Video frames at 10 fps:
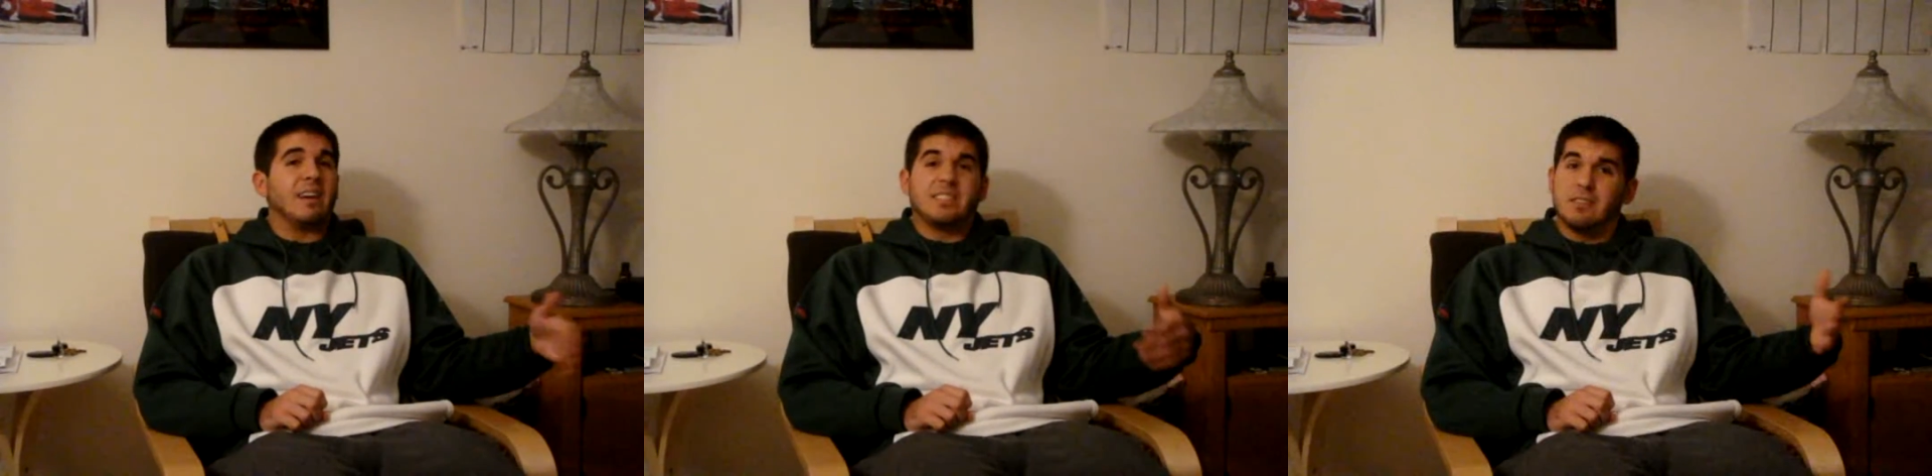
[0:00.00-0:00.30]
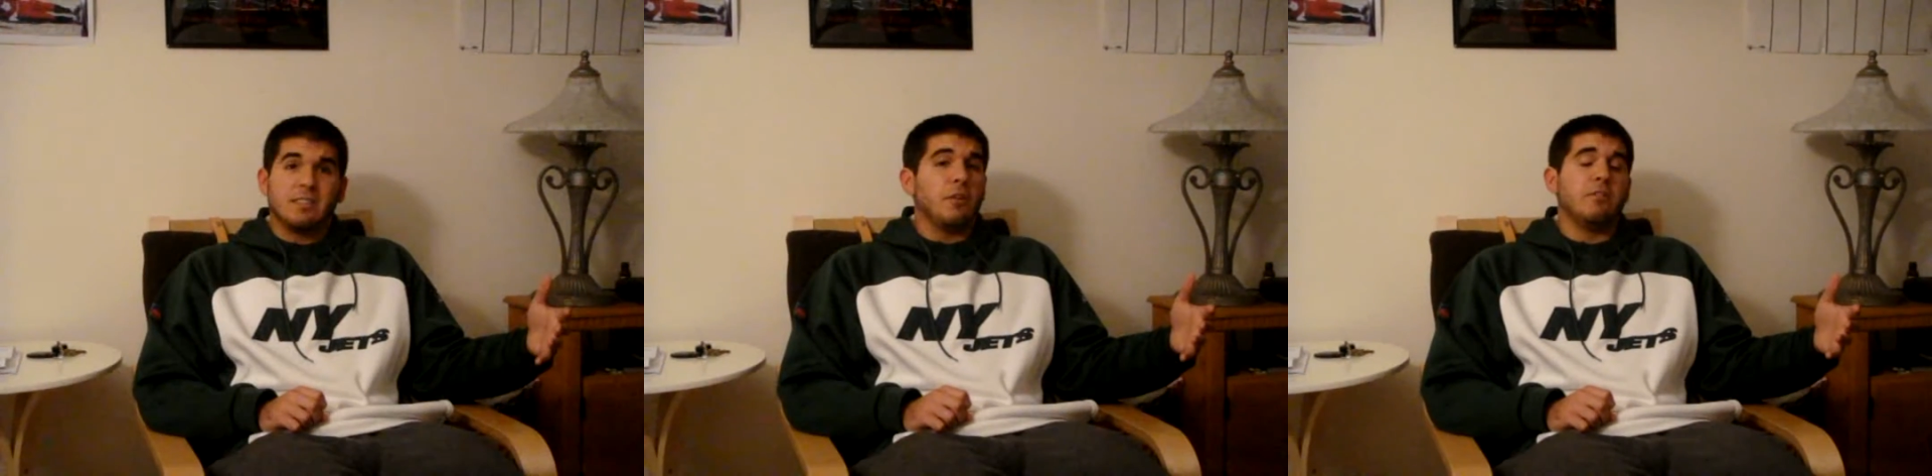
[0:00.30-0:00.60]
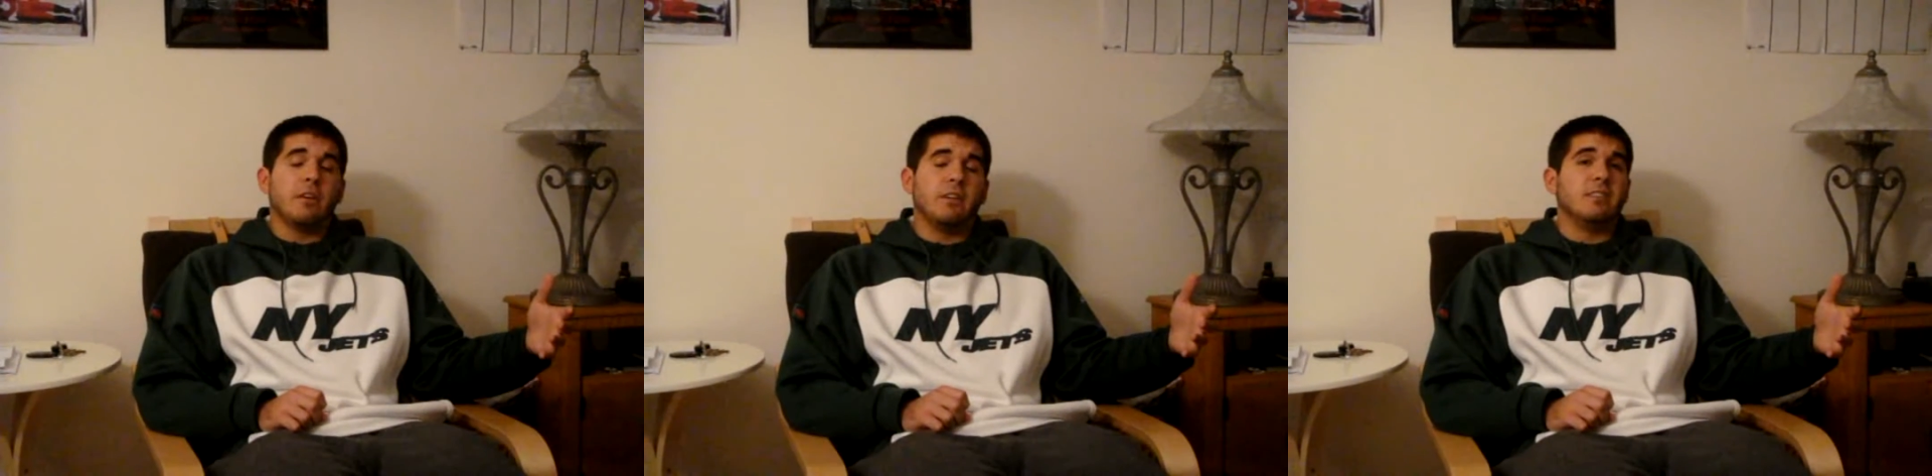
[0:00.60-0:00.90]
I still think they're
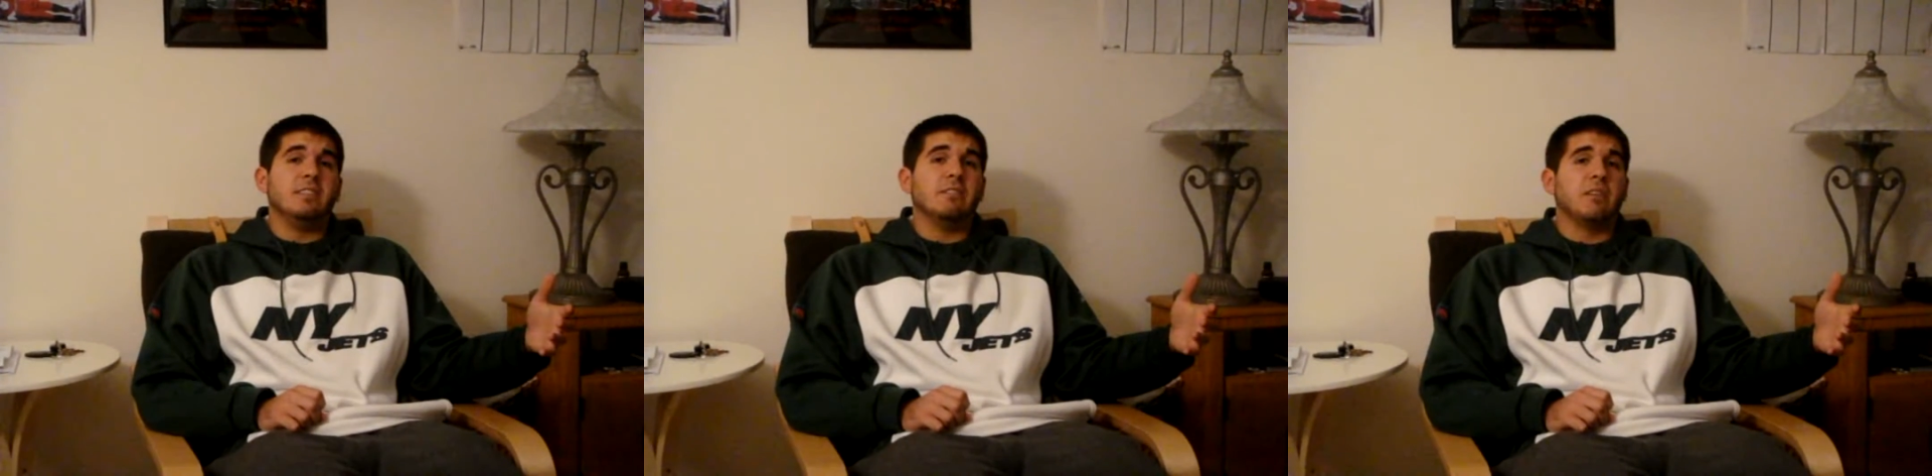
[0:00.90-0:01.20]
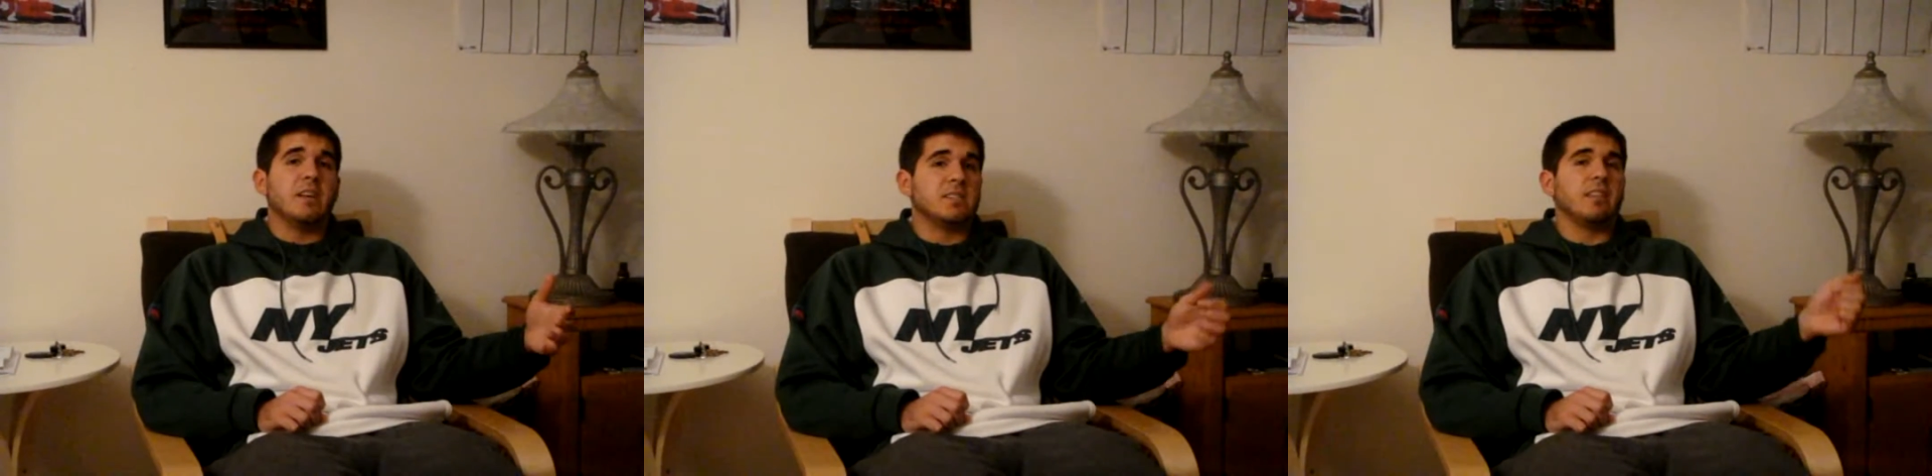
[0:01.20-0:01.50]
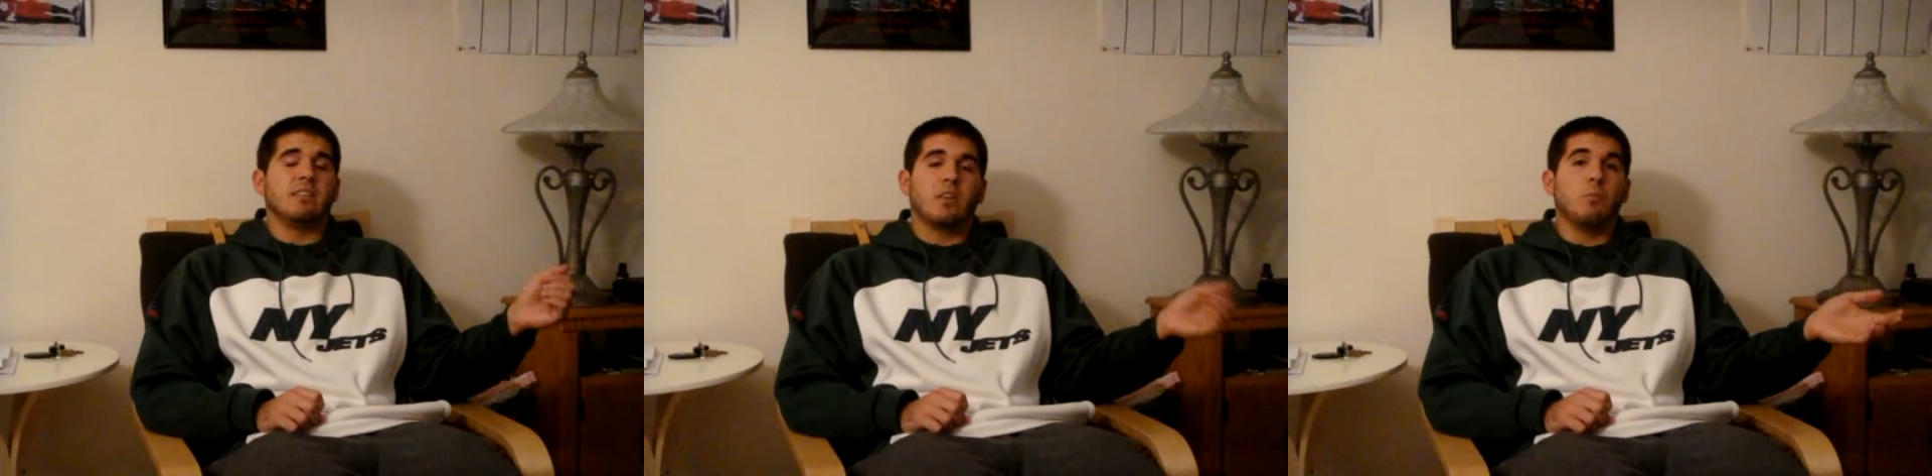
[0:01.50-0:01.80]
a very good defense,
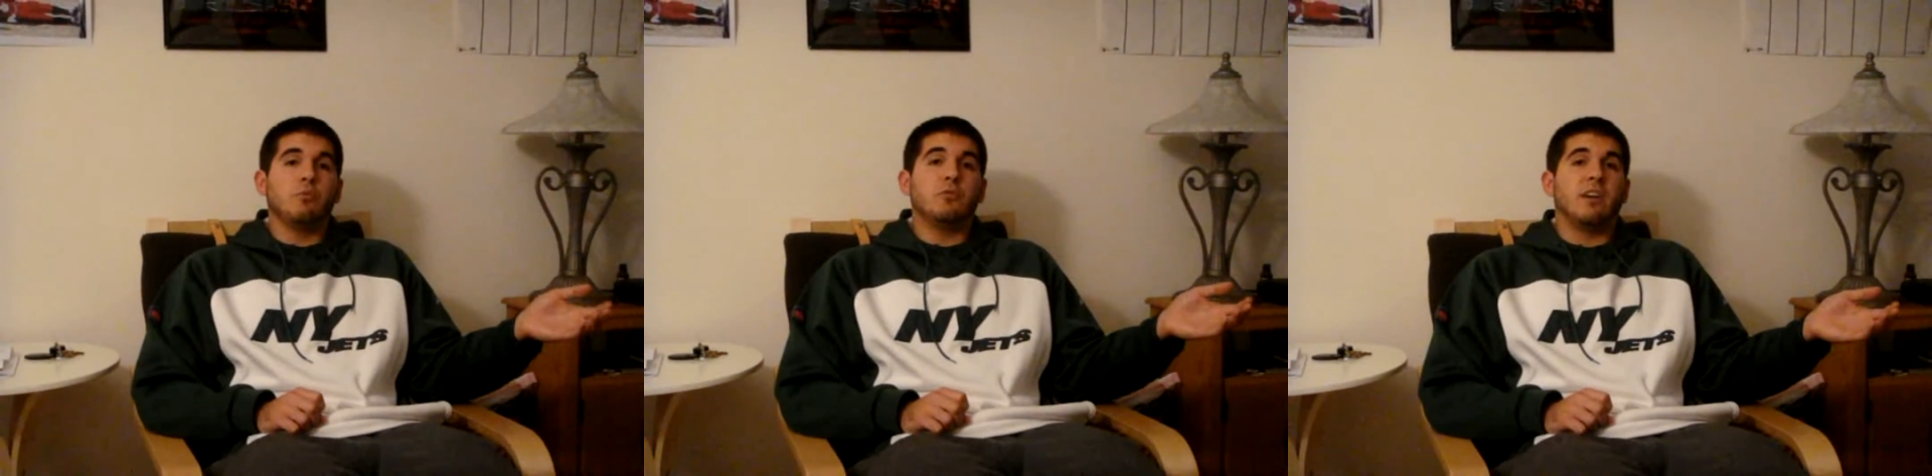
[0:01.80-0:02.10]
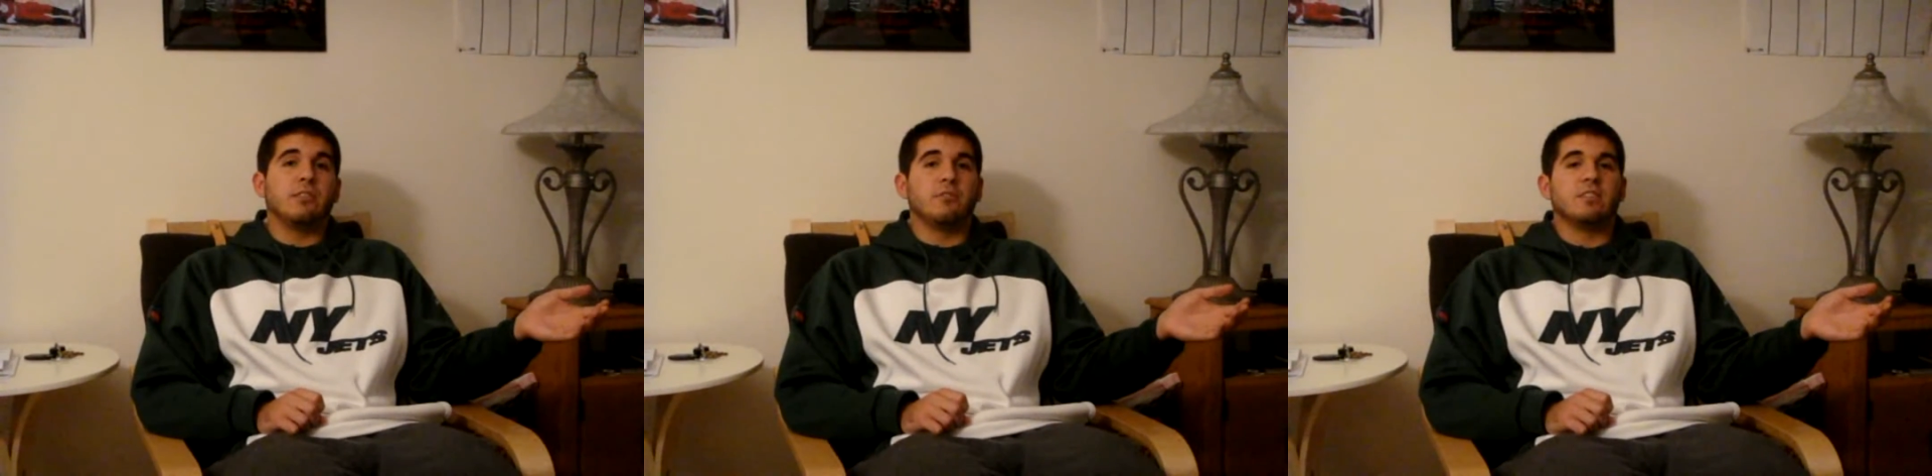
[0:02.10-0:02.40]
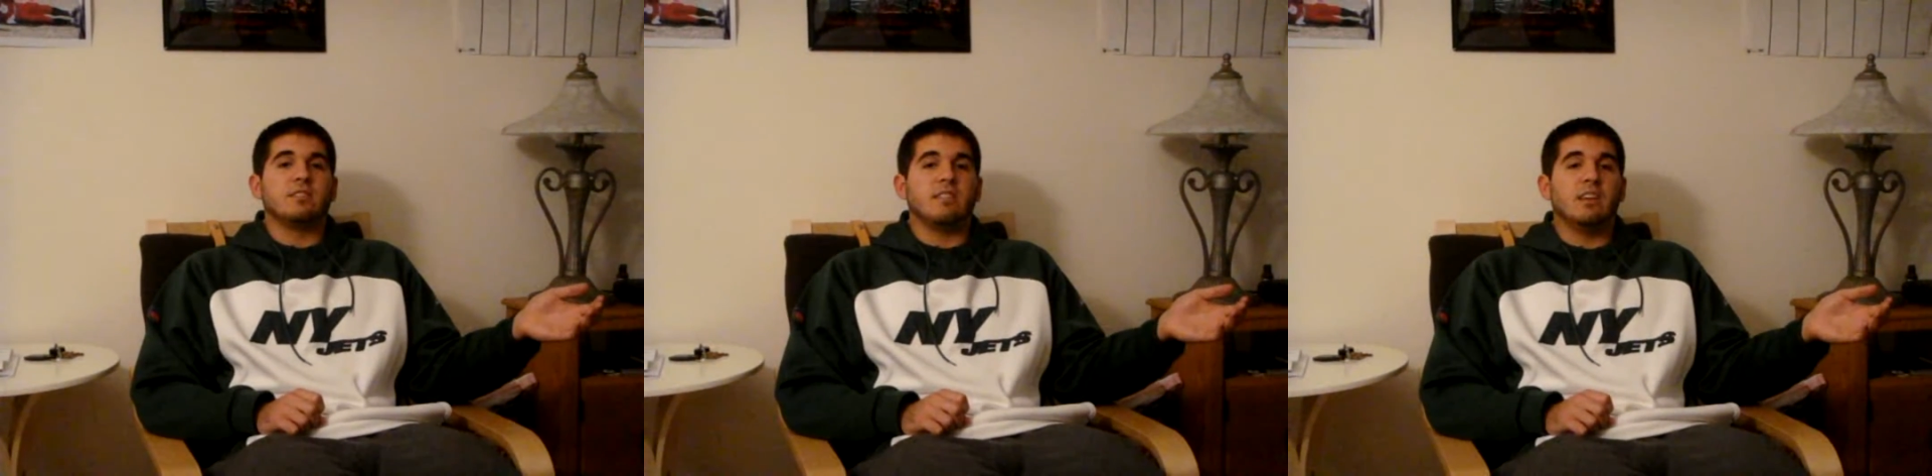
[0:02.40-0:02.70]
and I think they'll prove that the
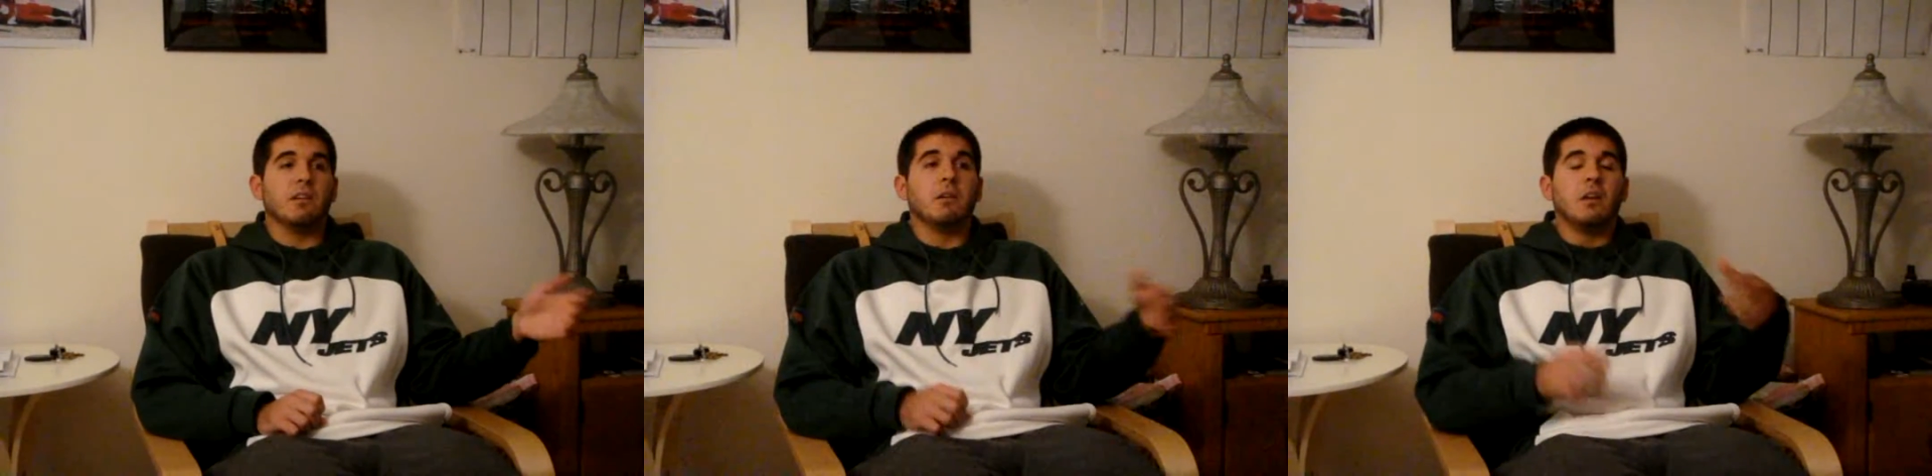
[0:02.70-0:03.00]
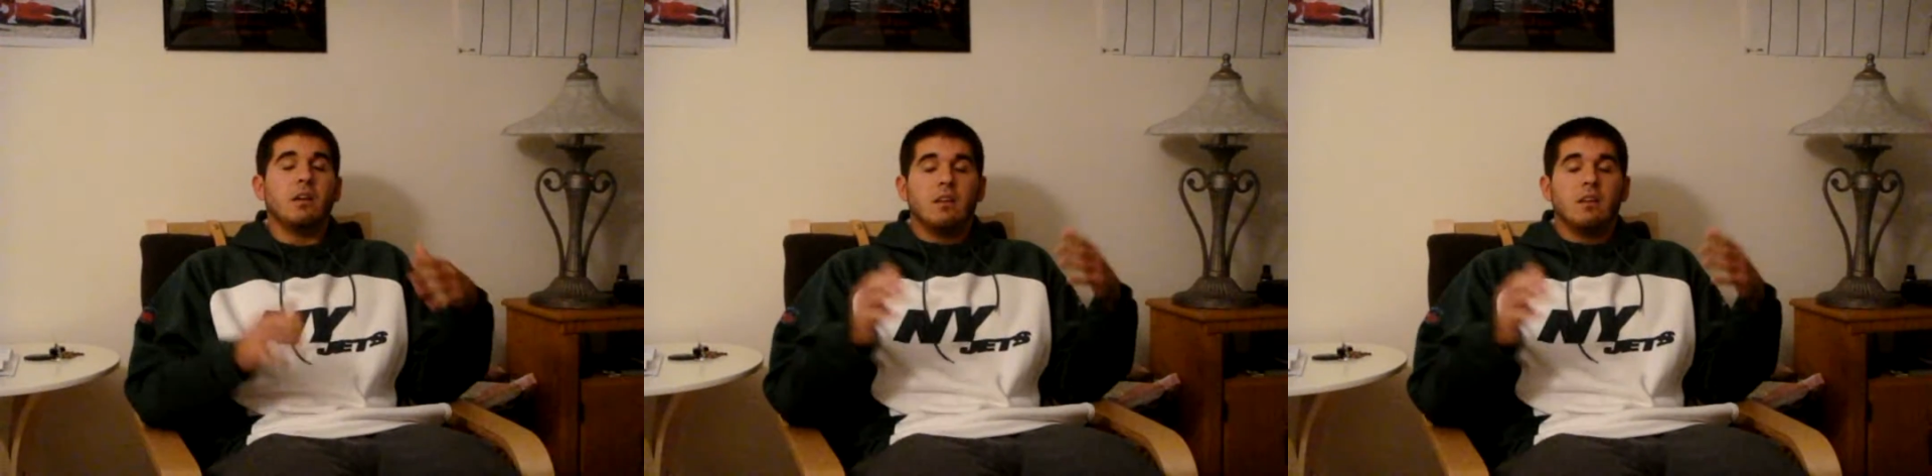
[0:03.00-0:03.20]
rest of the year.